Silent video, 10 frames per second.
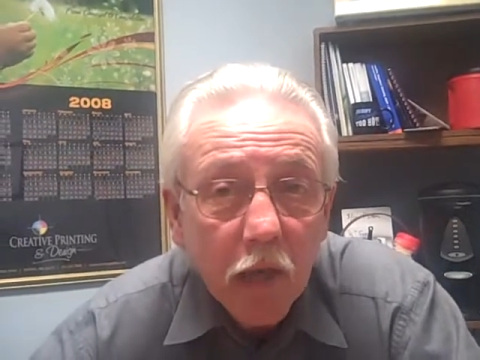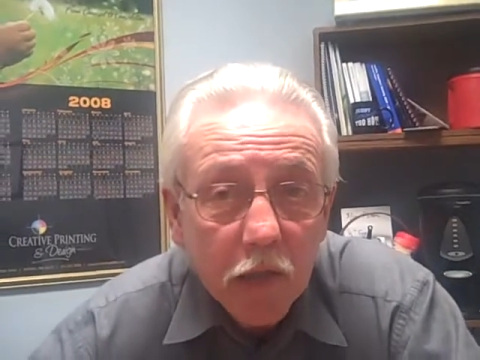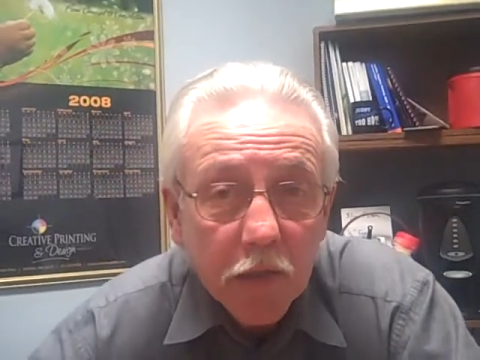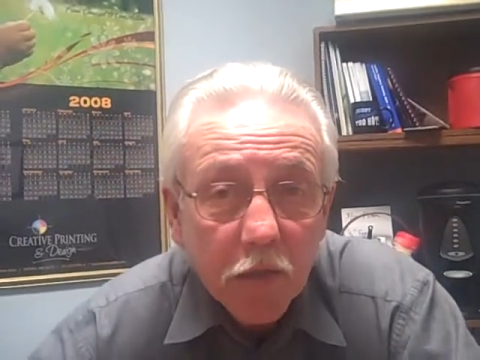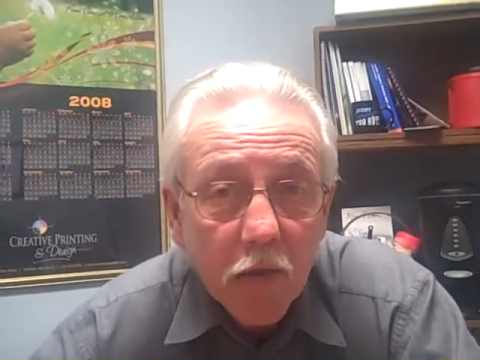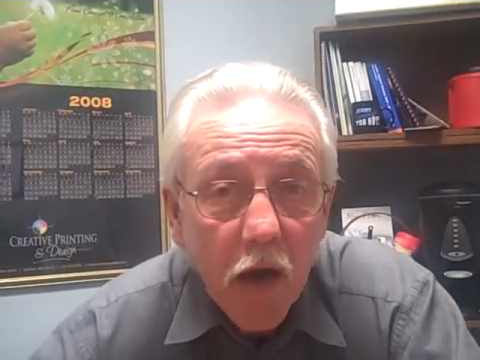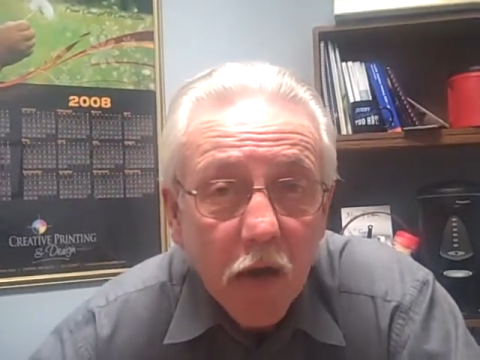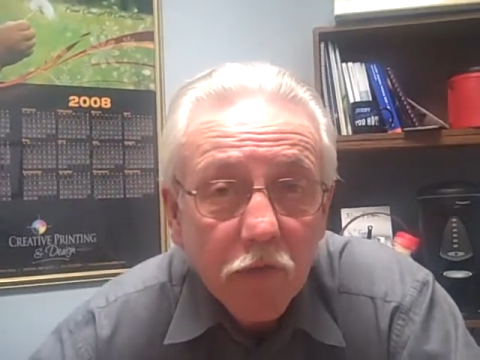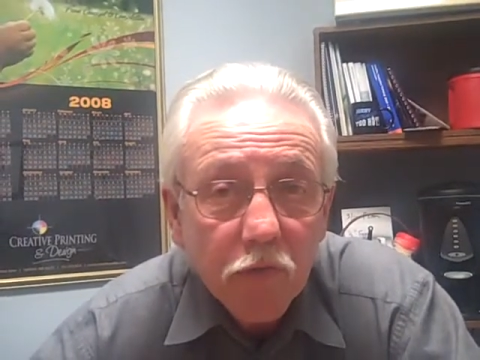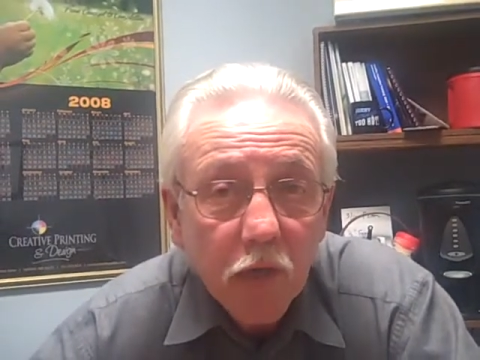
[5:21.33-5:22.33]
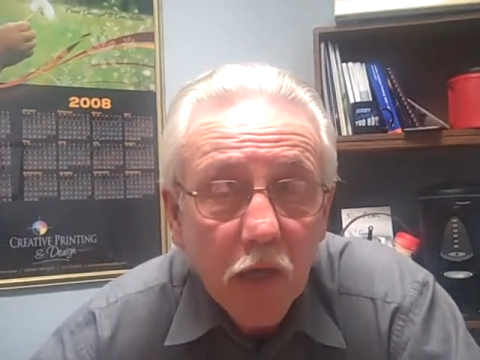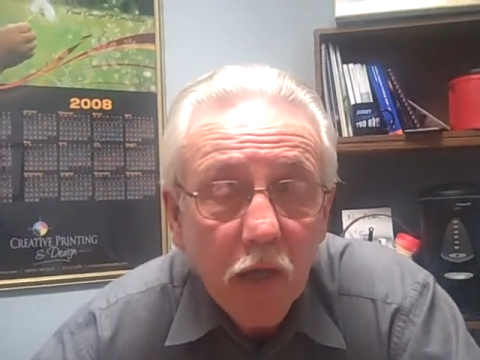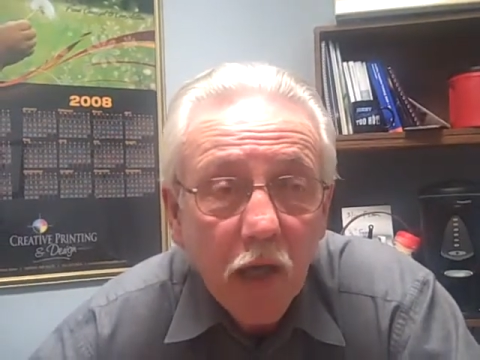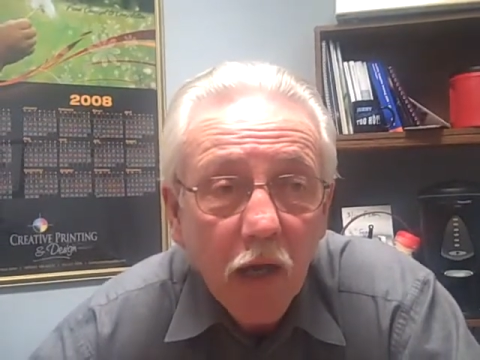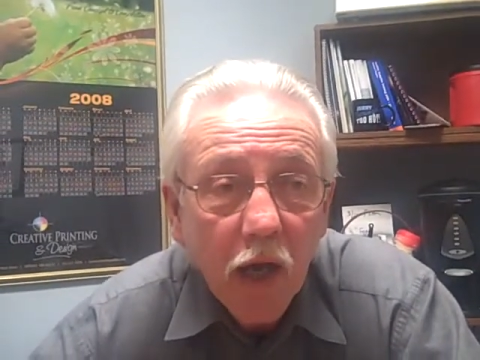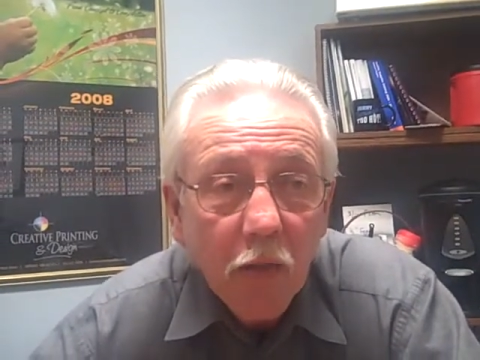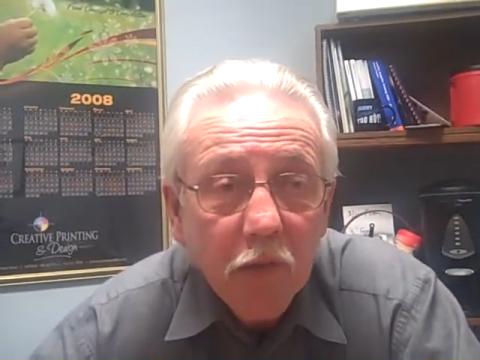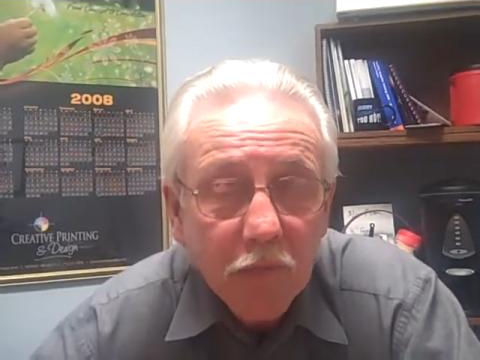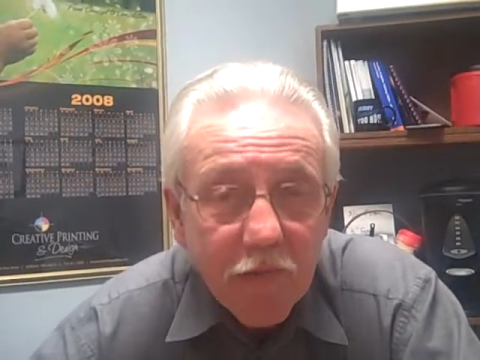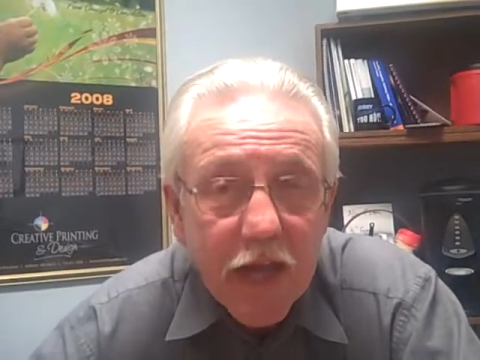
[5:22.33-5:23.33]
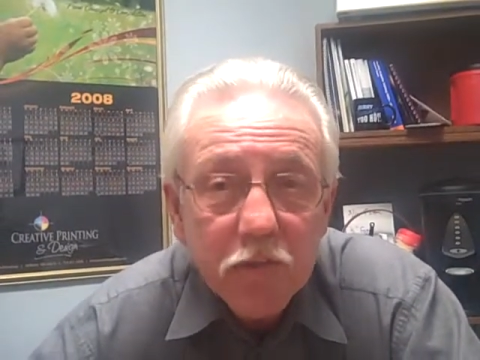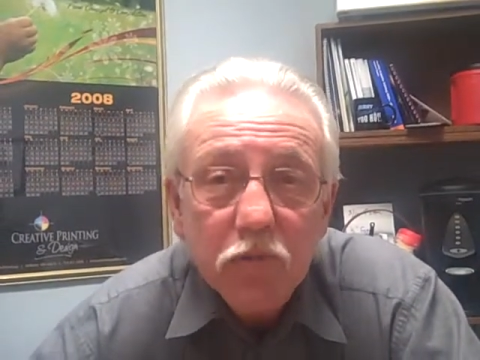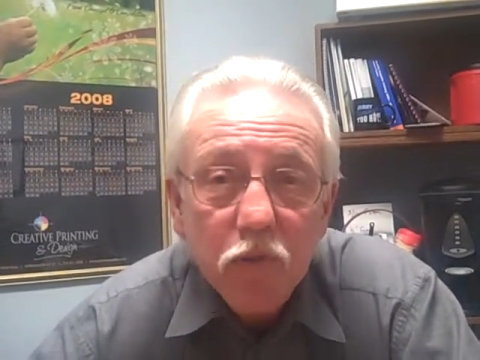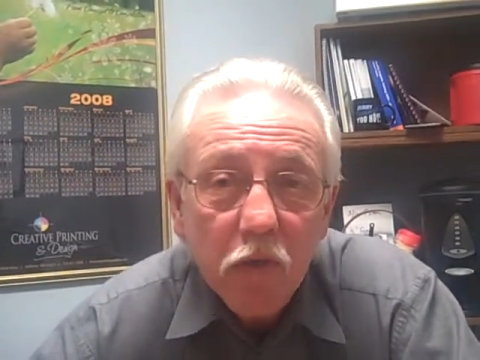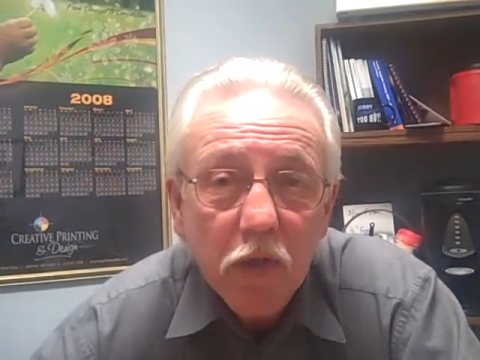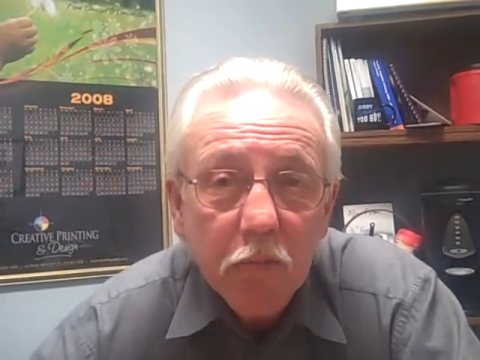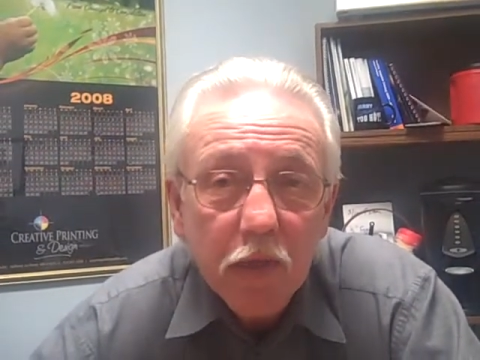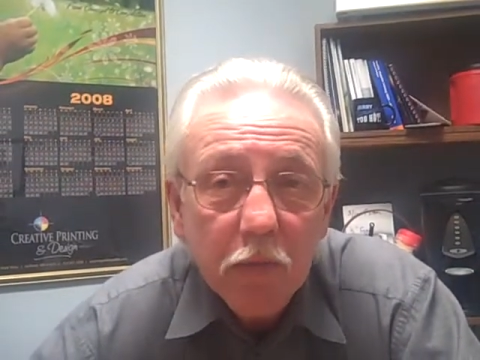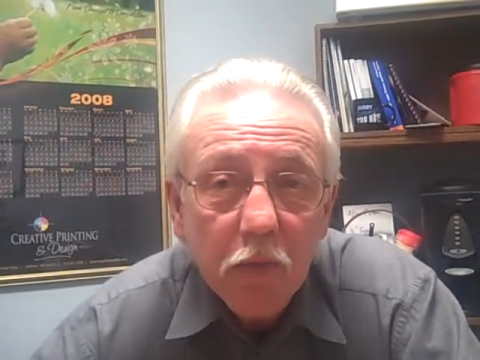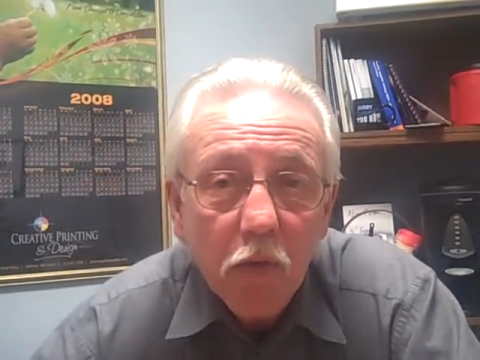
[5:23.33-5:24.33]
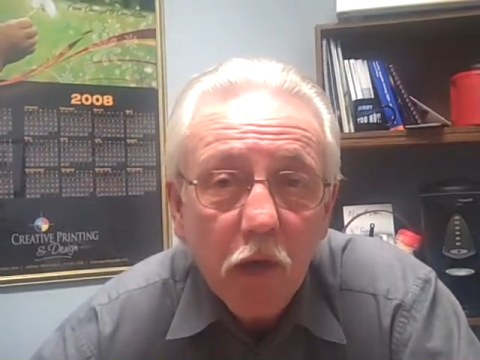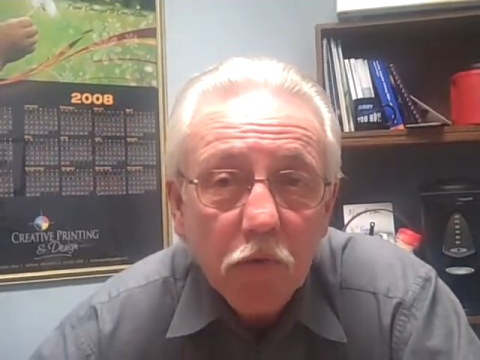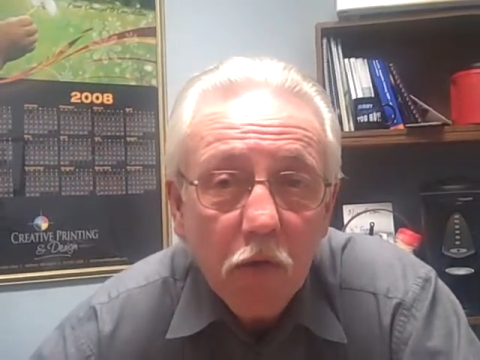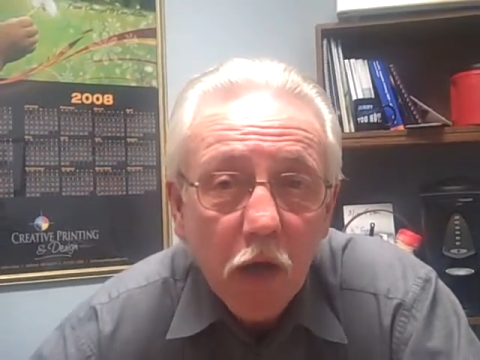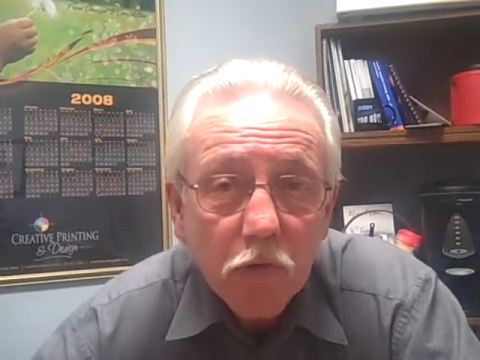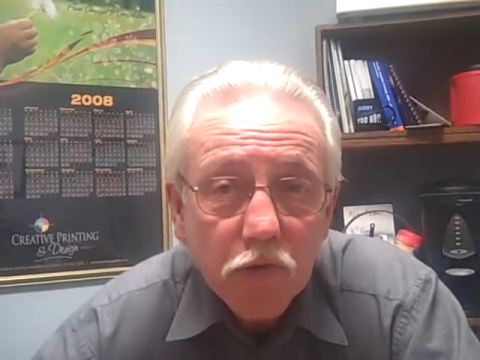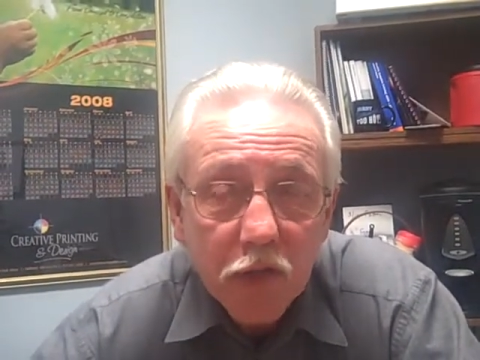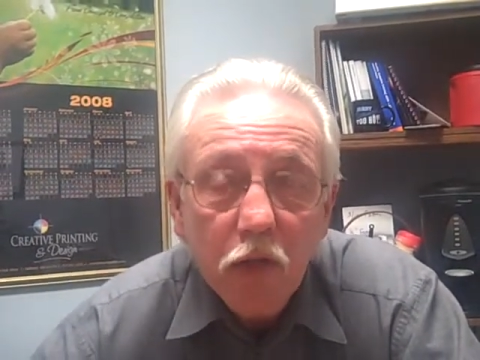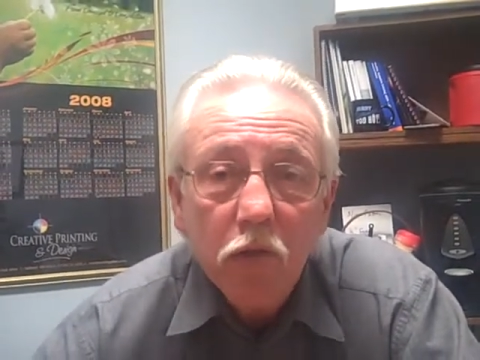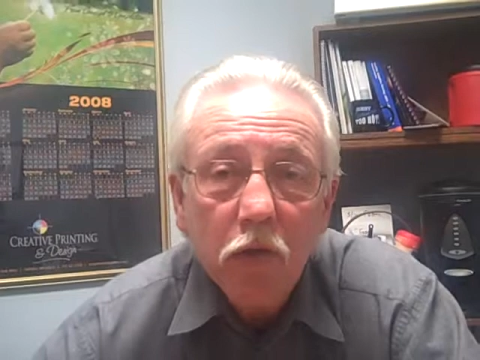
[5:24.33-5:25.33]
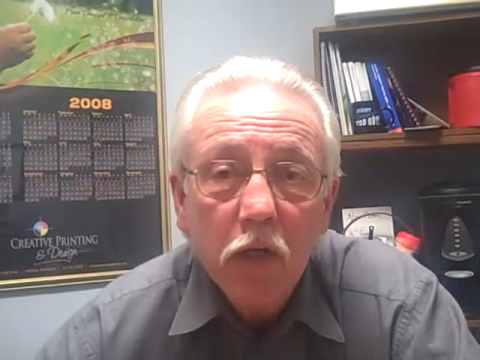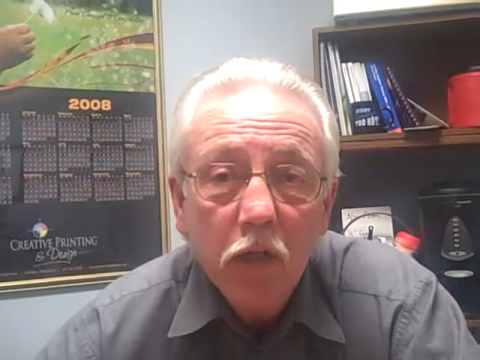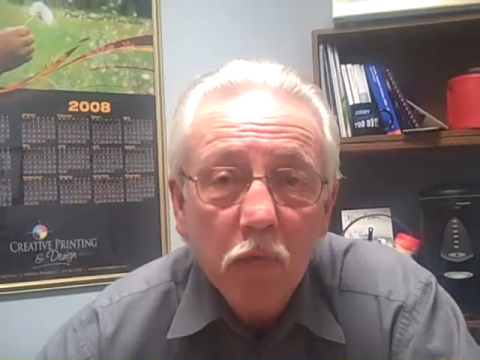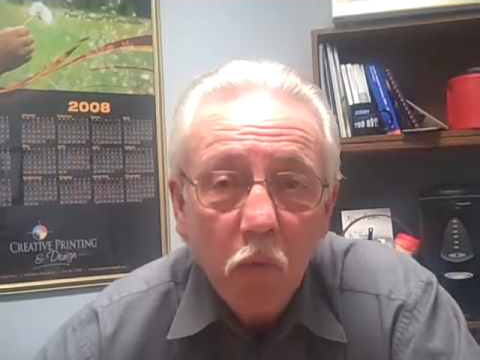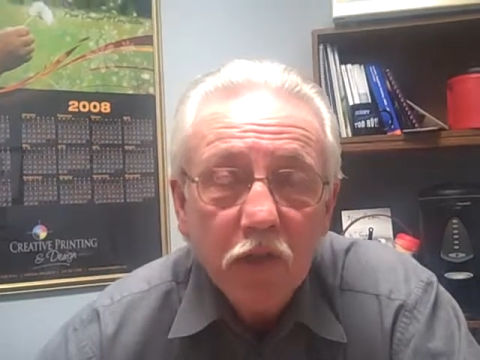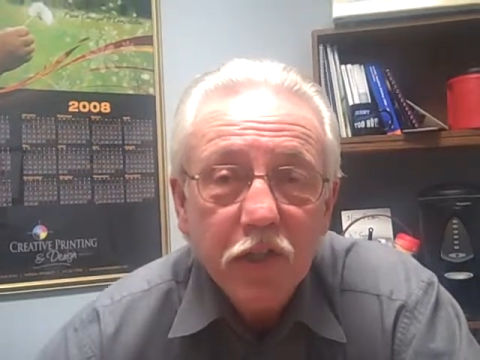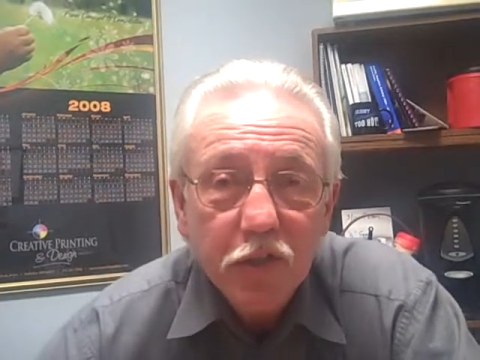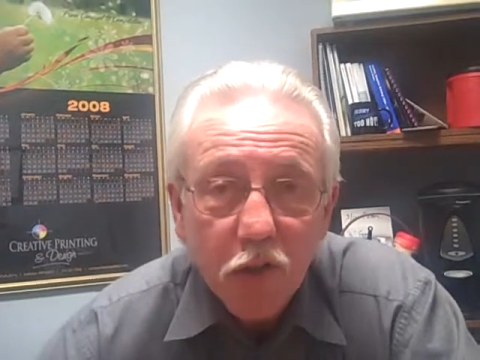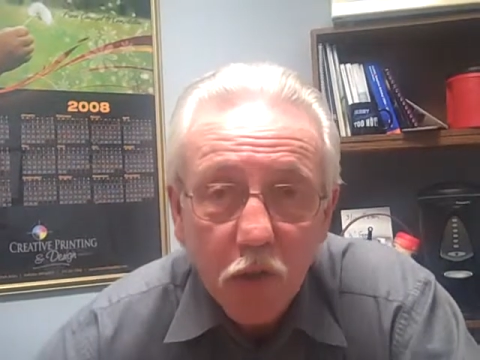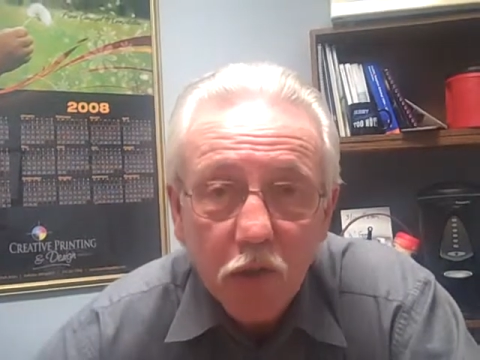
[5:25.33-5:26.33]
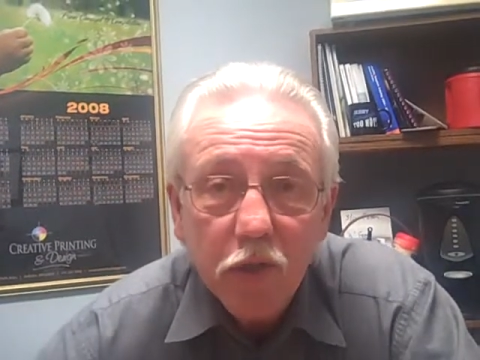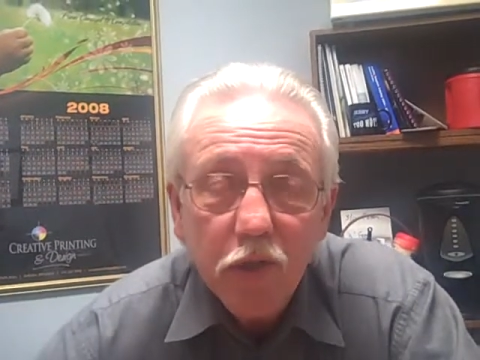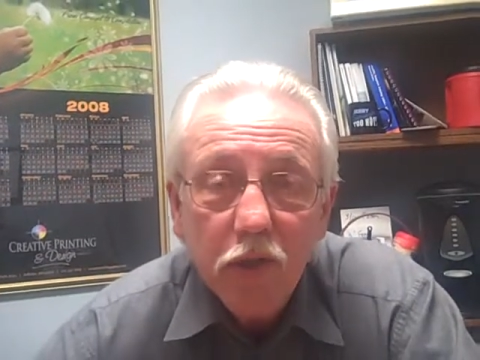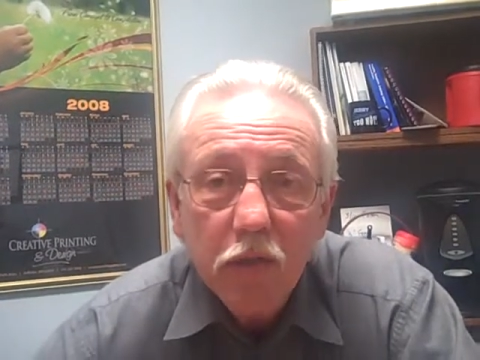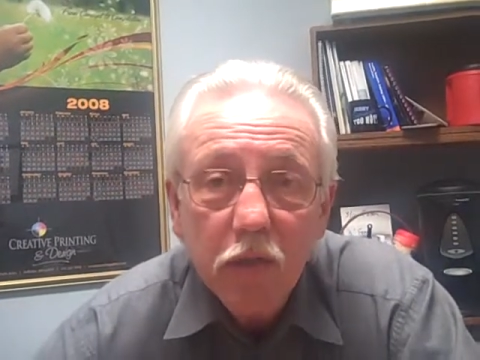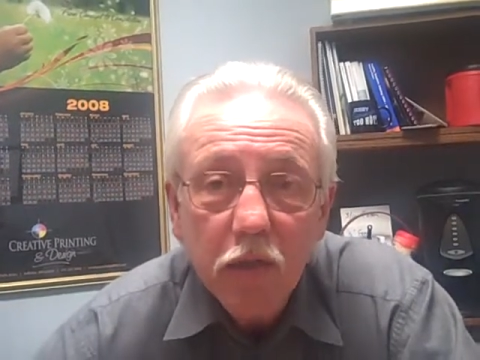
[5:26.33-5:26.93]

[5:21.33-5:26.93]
cut their costs, but the vast majority of people are still wanting to look good,